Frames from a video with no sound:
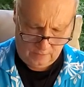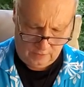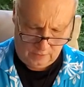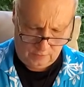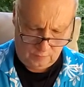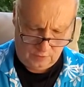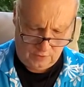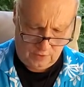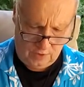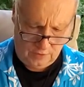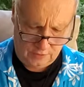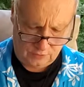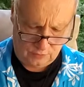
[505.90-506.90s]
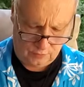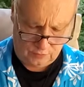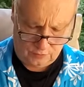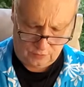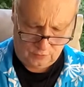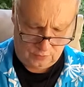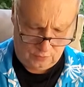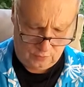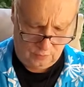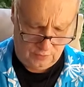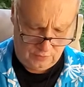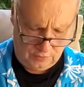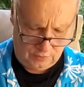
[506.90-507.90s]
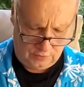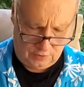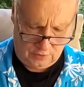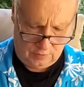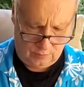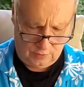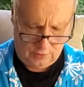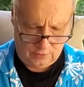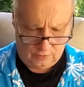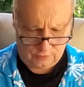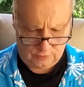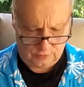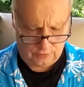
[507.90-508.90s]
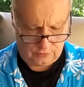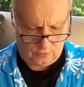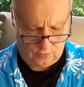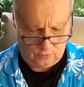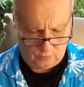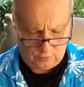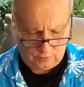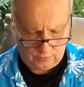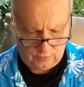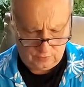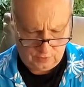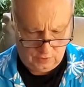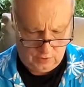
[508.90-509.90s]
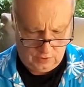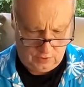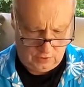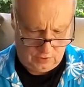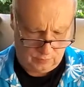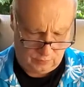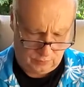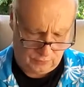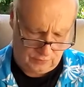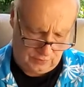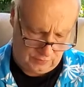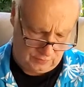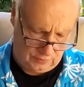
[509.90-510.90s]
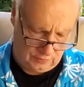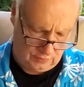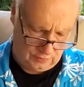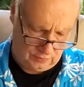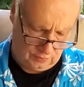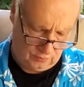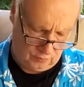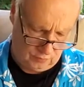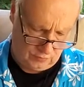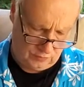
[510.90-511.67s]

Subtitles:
to be honest with you, you being the King of Pentacles to start with and presenting to them with